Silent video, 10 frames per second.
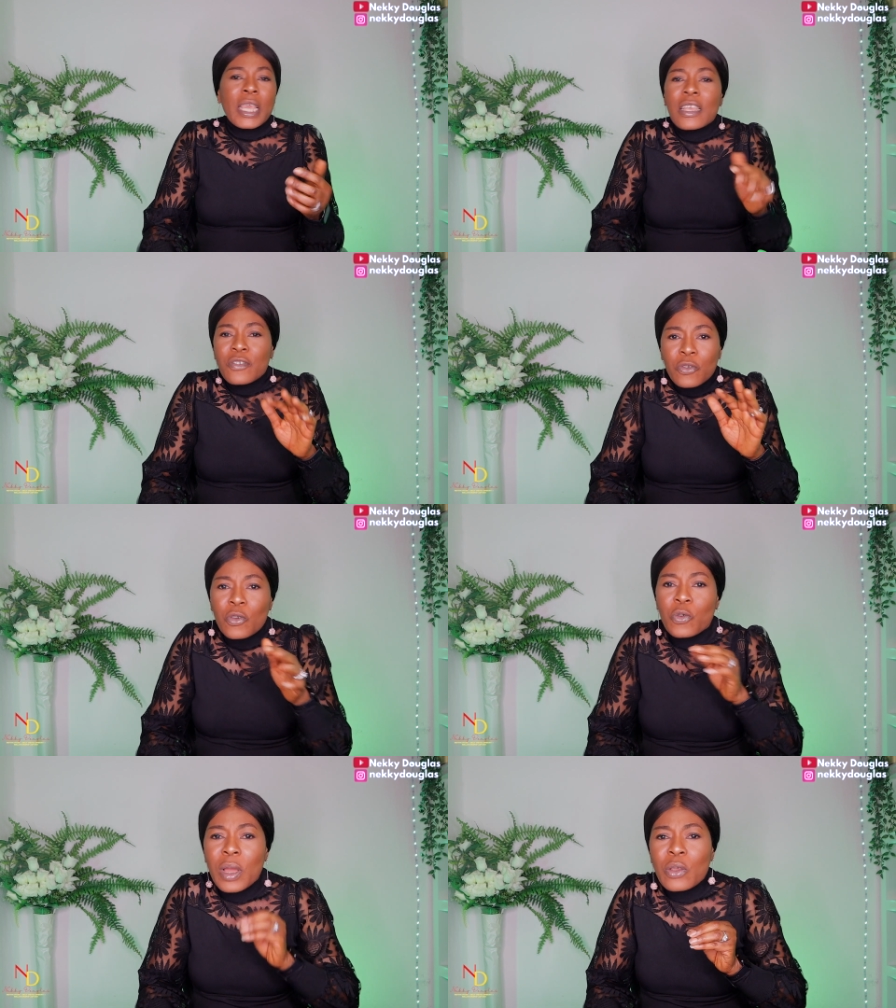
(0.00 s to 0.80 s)
it's
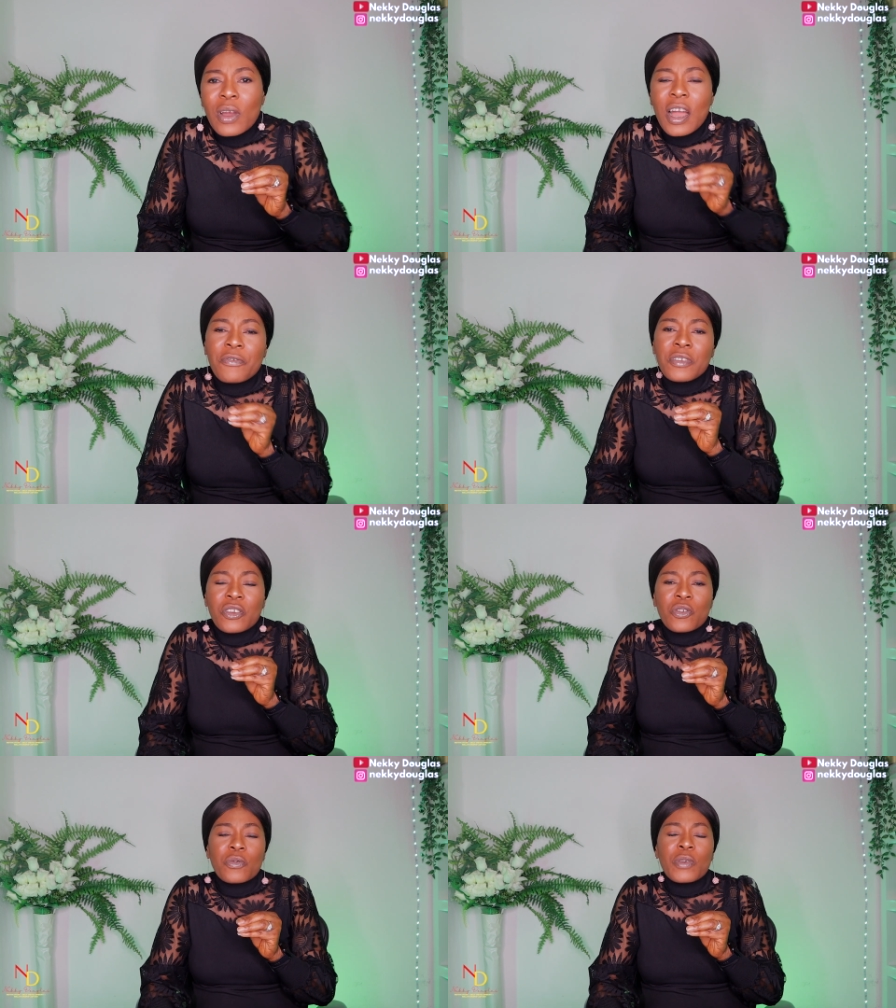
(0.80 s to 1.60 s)
good when you have
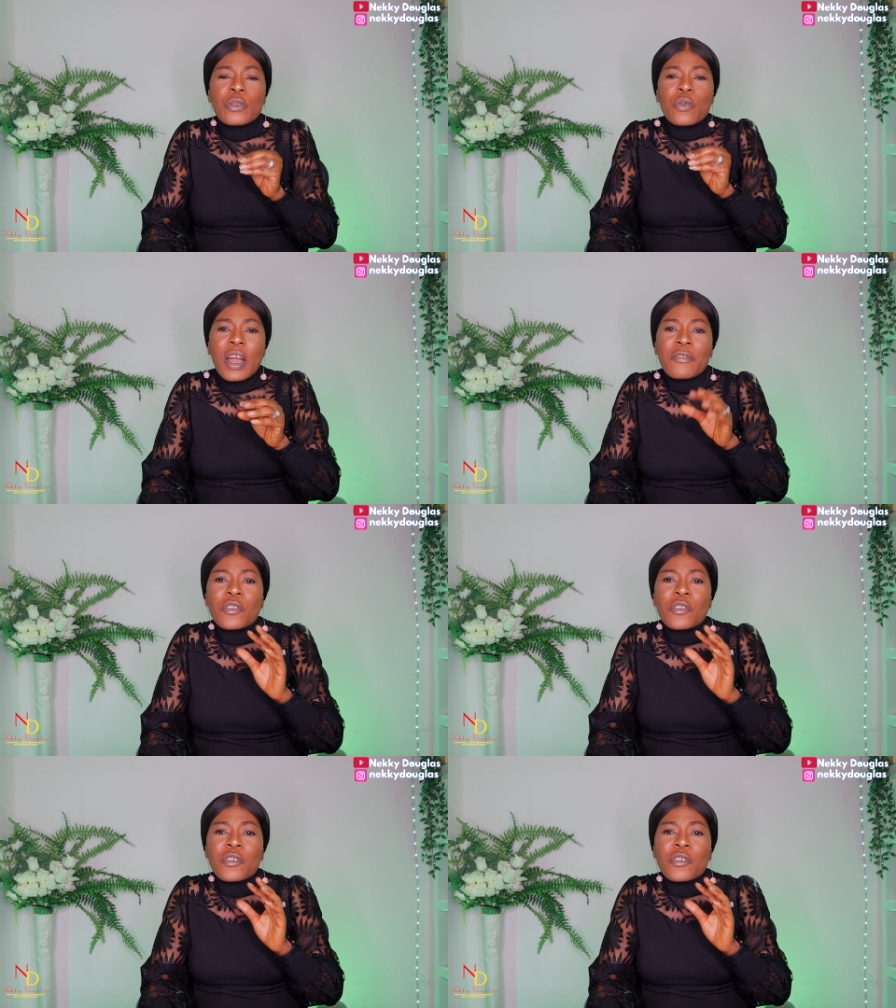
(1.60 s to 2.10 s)
issue when you have